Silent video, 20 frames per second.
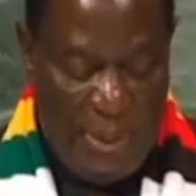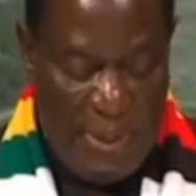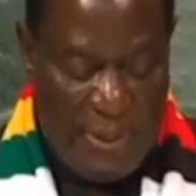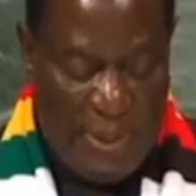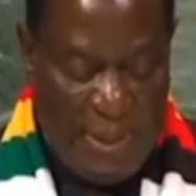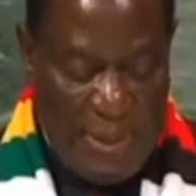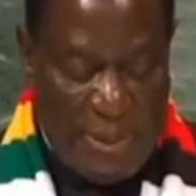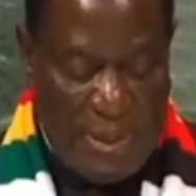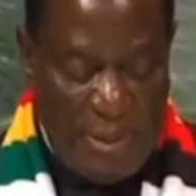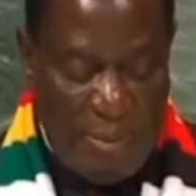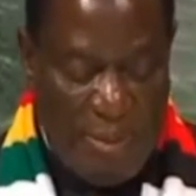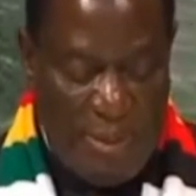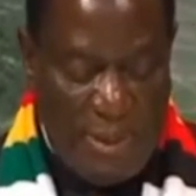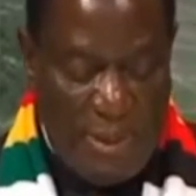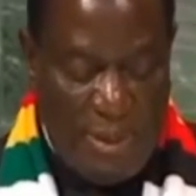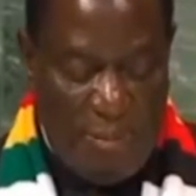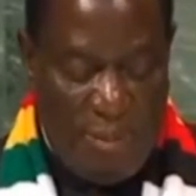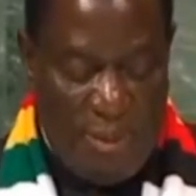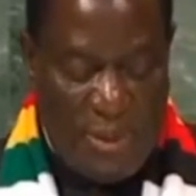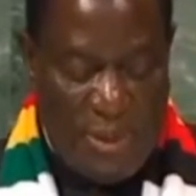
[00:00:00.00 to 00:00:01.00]
This
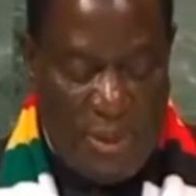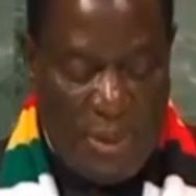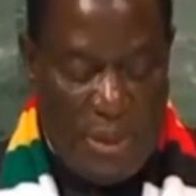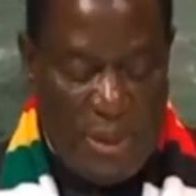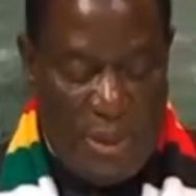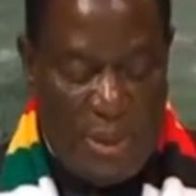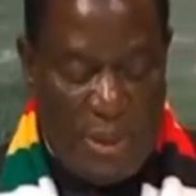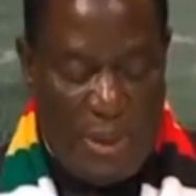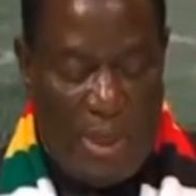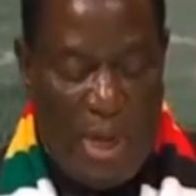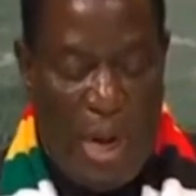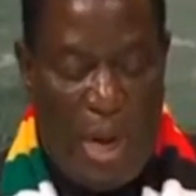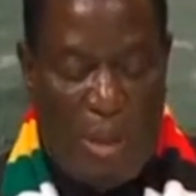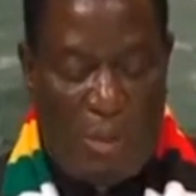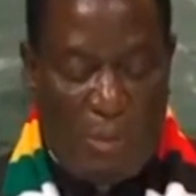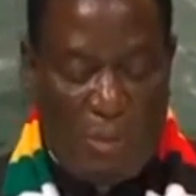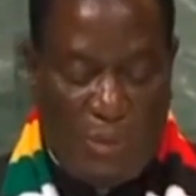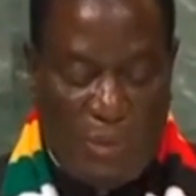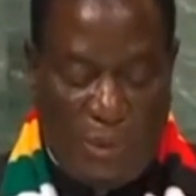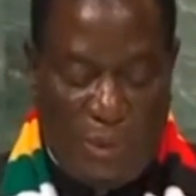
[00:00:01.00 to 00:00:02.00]
77th session
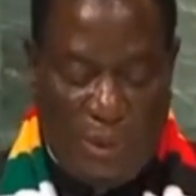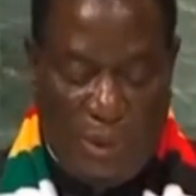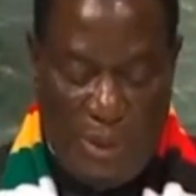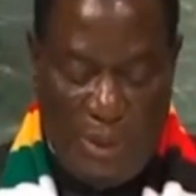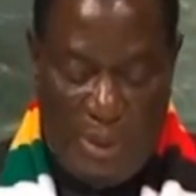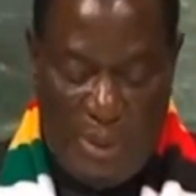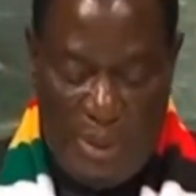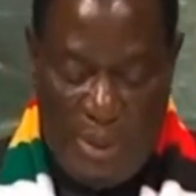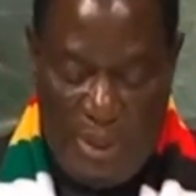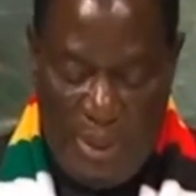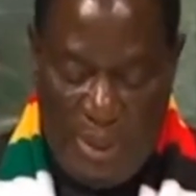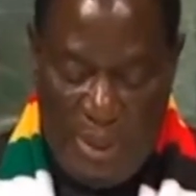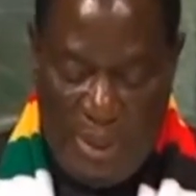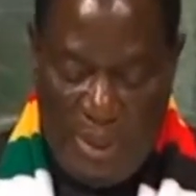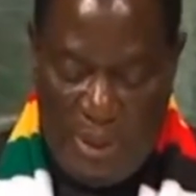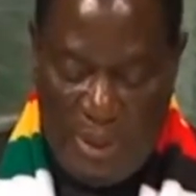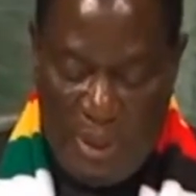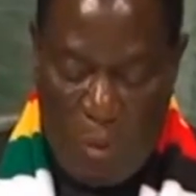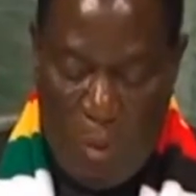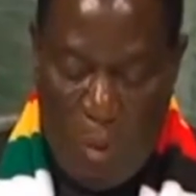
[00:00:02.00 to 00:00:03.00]
comes
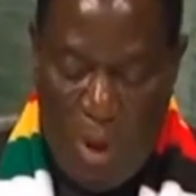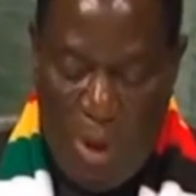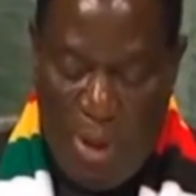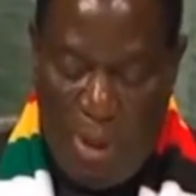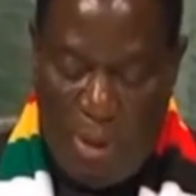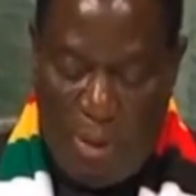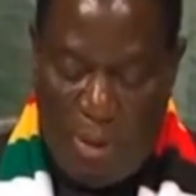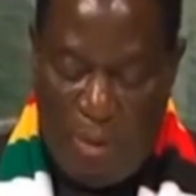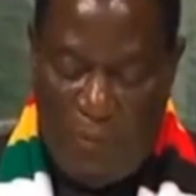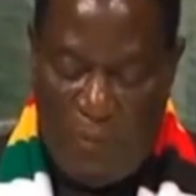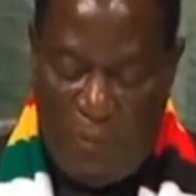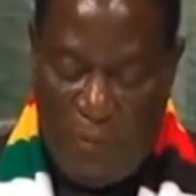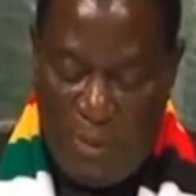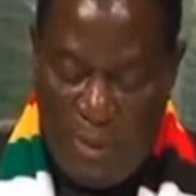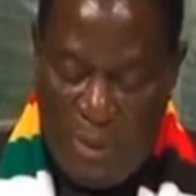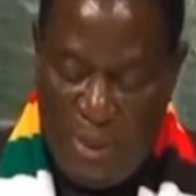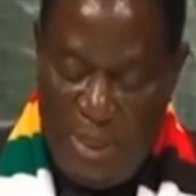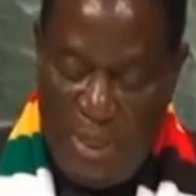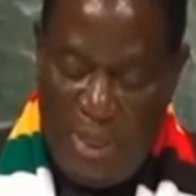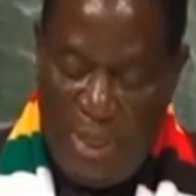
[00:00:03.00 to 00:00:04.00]
in the wake of
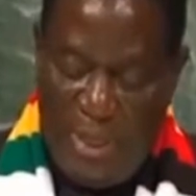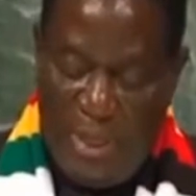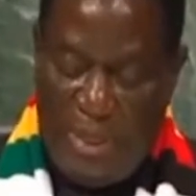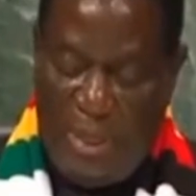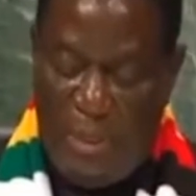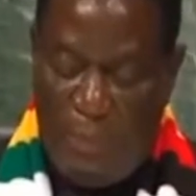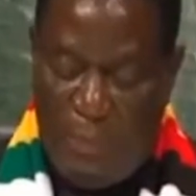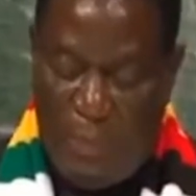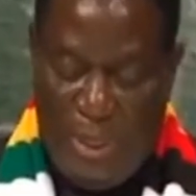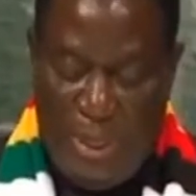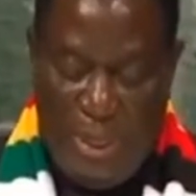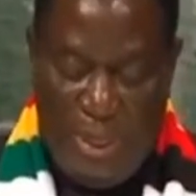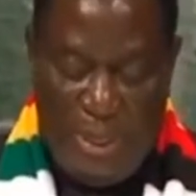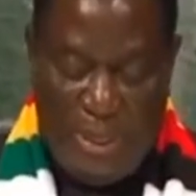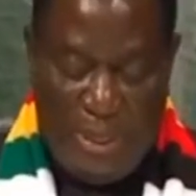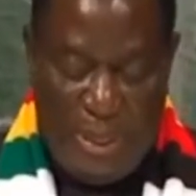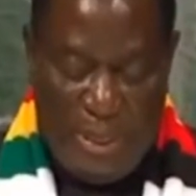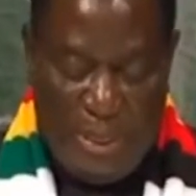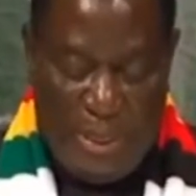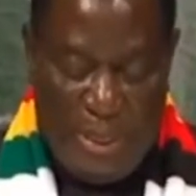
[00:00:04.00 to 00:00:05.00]

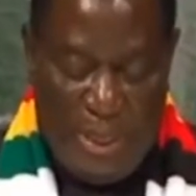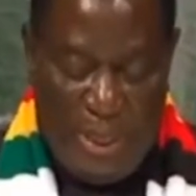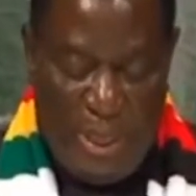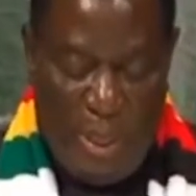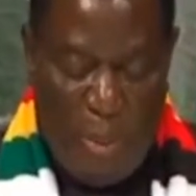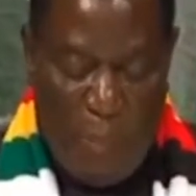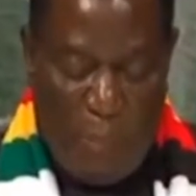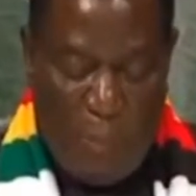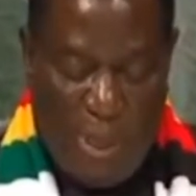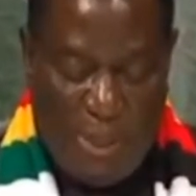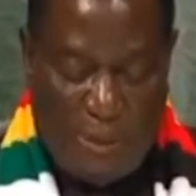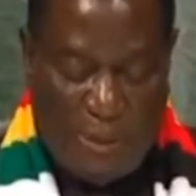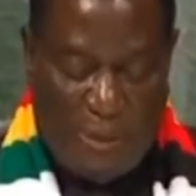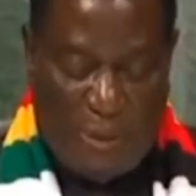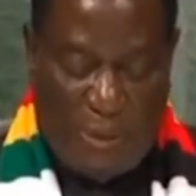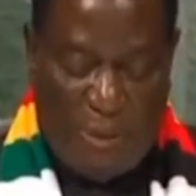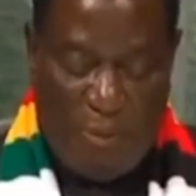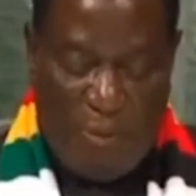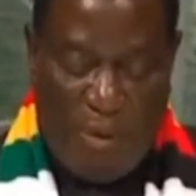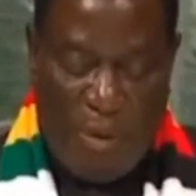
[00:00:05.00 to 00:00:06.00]
debilitating
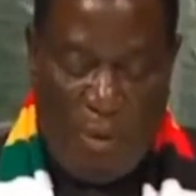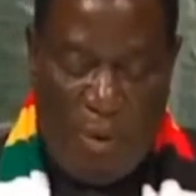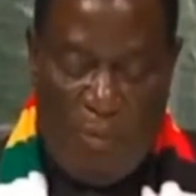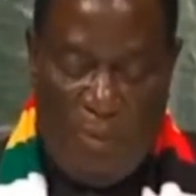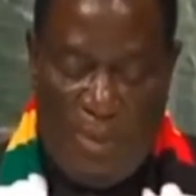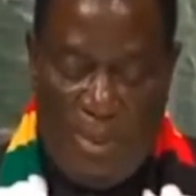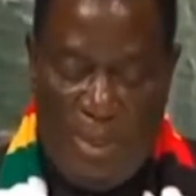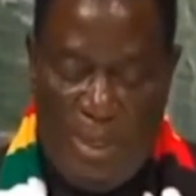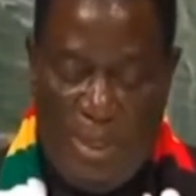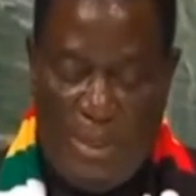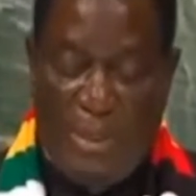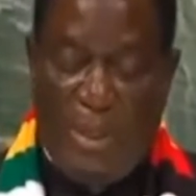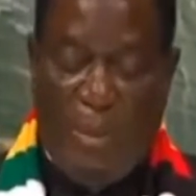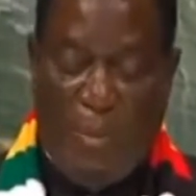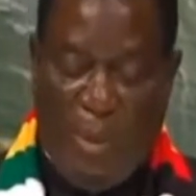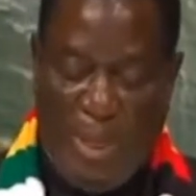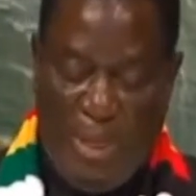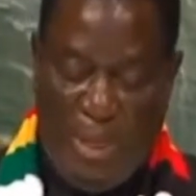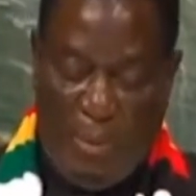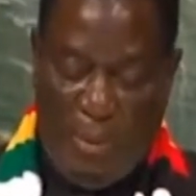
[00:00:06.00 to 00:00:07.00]
impacts of the
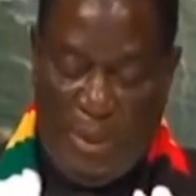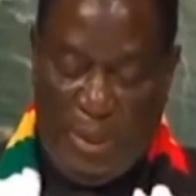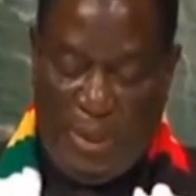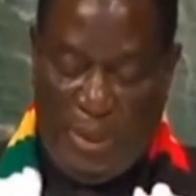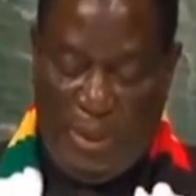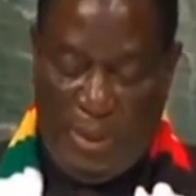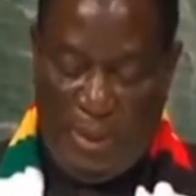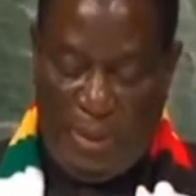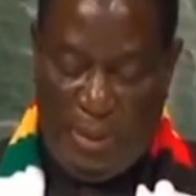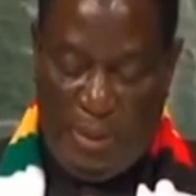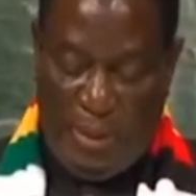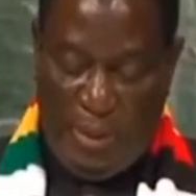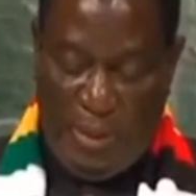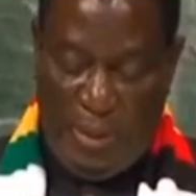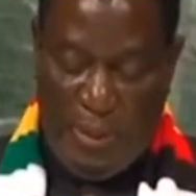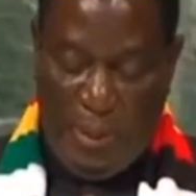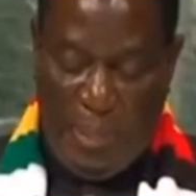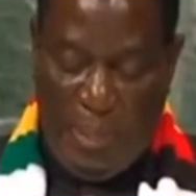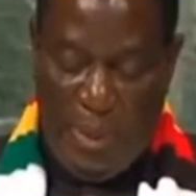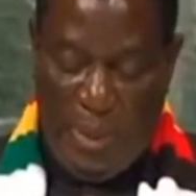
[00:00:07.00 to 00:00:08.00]
COVID-19 pandemic
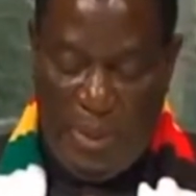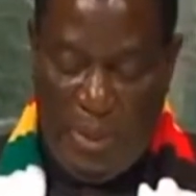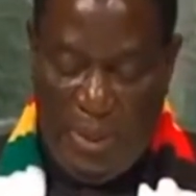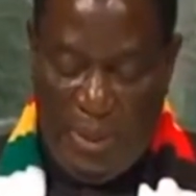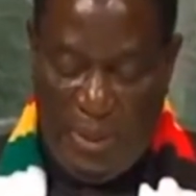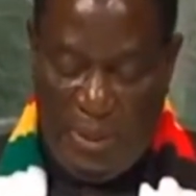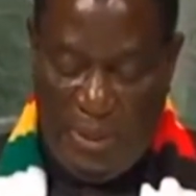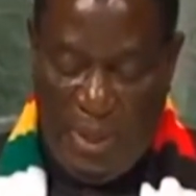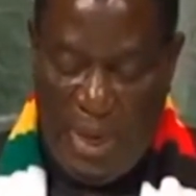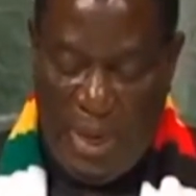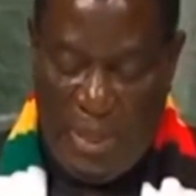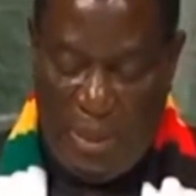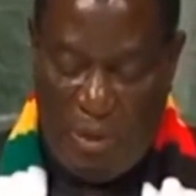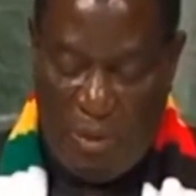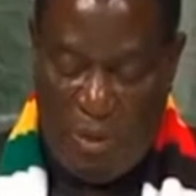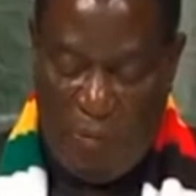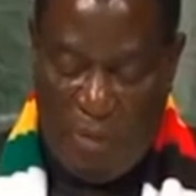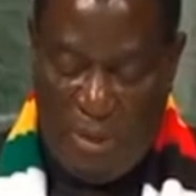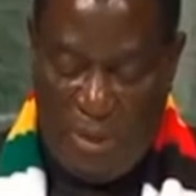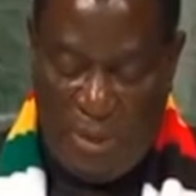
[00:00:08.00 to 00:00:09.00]

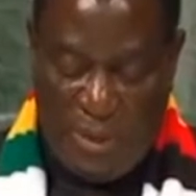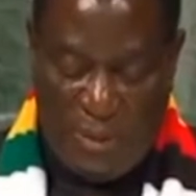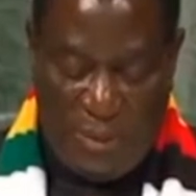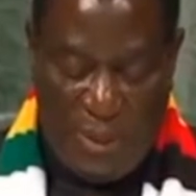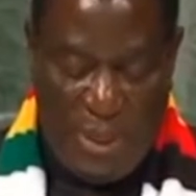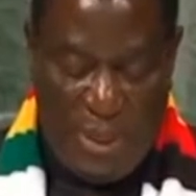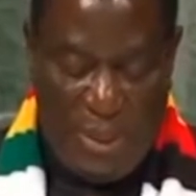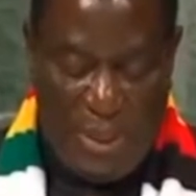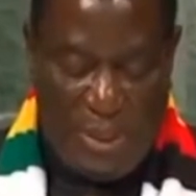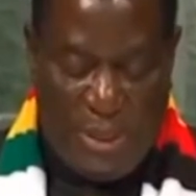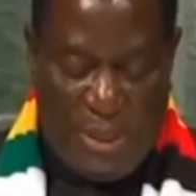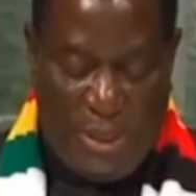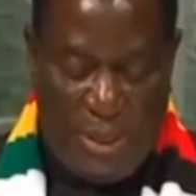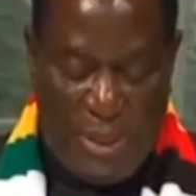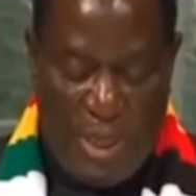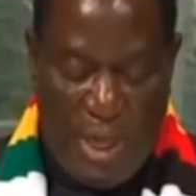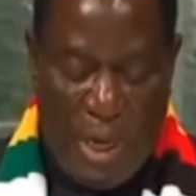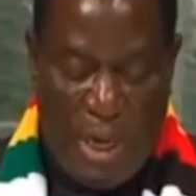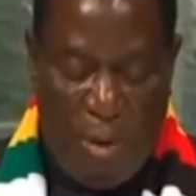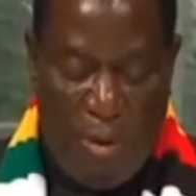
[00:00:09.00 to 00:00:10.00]
that
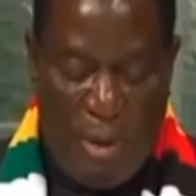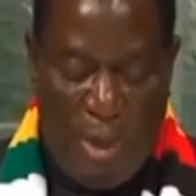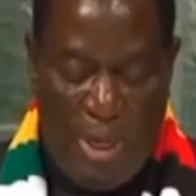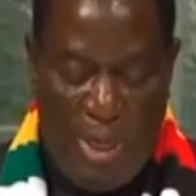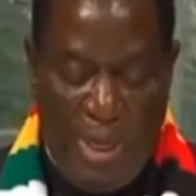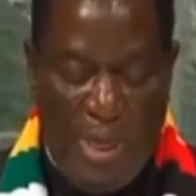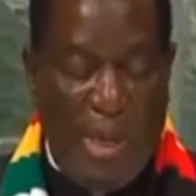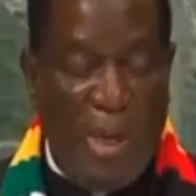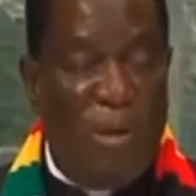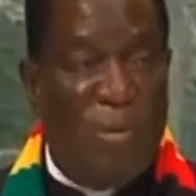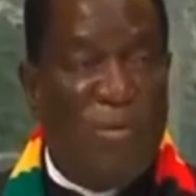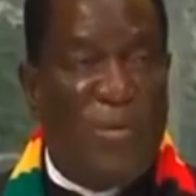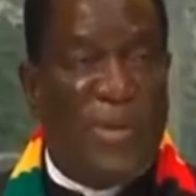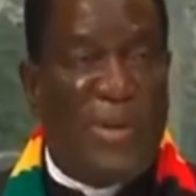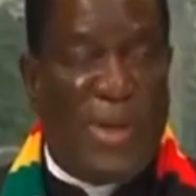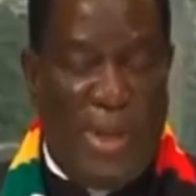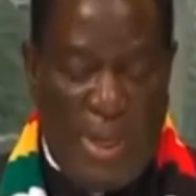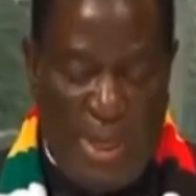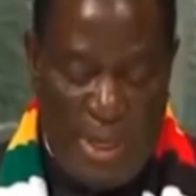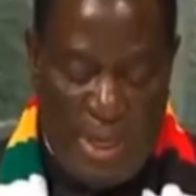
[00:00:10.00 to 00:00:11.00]
overstretched our
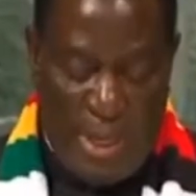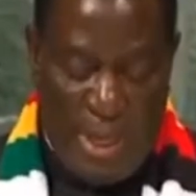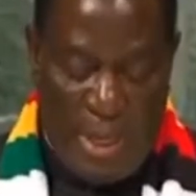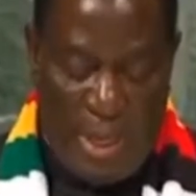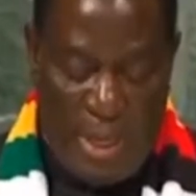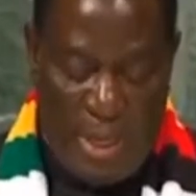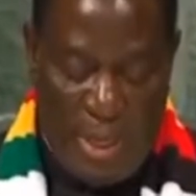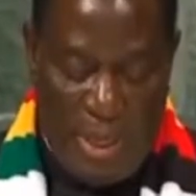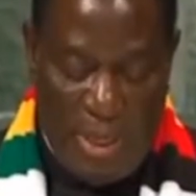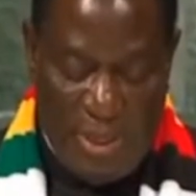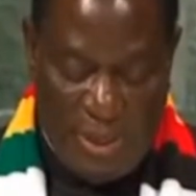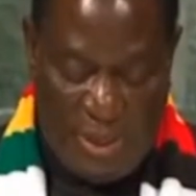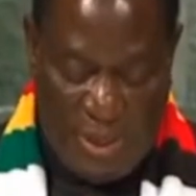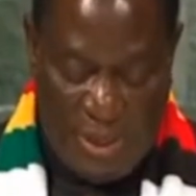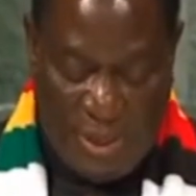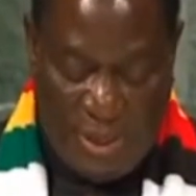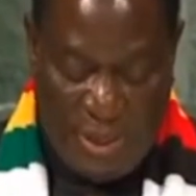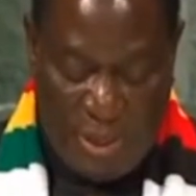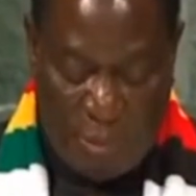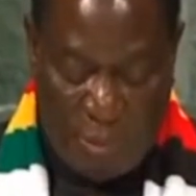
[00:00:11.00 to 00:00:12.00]
healthcare
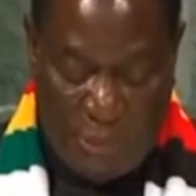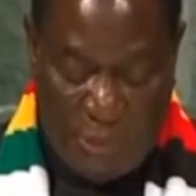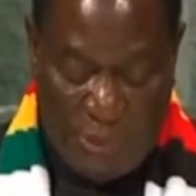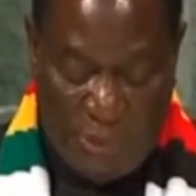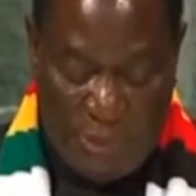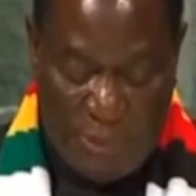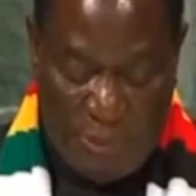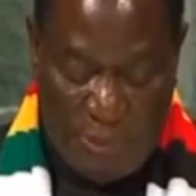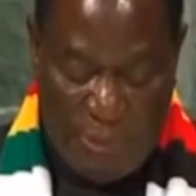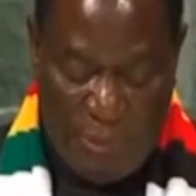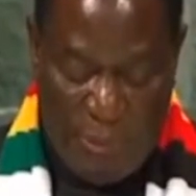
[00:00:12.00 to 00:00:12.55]
systems